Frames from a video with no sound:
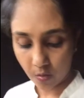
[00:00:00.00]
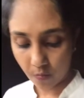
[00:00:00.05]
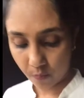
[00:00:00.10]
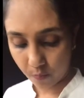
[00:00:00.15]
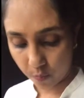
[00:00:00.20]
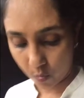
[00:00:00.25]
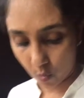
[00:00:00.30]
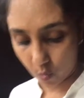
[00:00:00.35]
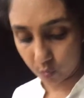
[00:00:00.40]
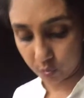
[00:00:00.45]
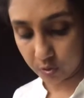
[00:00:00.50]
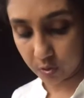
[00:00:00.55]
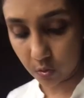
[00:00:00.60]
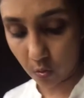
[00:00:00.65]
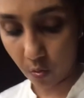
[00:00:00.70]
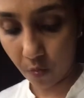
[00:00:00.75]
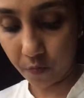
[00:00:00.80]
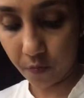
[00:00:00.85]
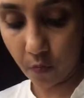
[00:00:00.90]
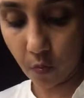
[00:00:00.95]
post
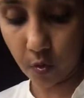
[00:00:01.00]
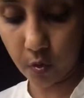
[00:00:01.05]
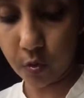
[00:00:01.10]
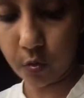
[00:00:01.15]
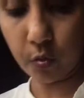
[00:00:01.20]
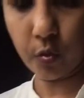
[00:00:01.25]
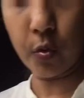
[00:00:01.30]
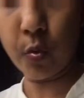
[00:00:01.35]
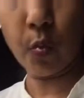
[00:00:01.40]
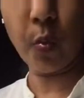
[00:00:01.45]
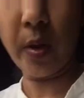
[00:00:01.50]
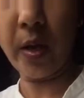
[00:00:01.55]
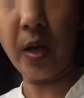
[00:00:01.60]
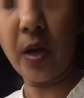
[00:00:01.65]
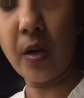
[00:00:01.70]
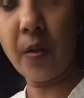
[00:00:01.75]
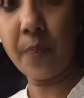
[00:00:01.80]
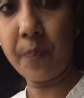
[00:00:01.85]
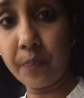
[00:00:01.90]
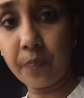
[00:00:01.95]
of what you're doing
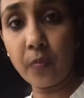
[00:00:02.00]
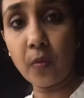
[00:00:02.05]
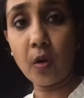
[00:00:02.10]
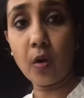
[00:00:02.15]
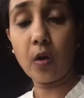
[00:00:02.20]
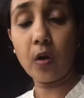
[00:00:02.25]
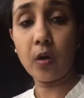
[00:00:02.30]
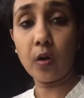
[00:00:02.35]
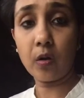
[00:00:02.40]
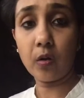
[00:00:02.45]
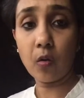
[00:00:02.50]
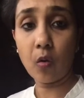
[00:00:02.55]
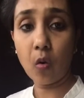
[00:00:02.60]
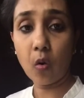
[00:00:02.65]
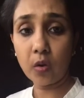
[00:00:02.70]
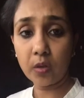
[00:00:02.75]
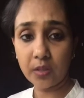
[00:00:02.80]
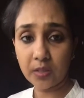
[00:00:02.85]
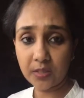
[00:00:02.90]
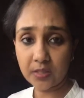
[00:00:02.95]

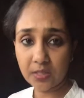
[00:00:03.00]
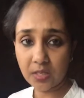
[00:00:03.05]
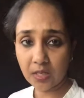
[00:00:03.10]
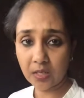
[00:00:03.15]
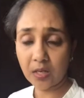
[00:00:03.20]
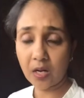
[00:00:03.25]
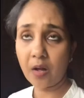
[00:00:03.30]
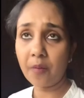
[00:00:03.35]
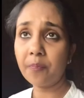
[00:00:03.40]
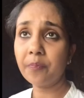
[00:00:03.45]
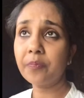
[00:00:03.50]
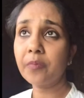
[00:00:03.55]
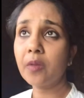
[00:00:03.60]
on Instagram,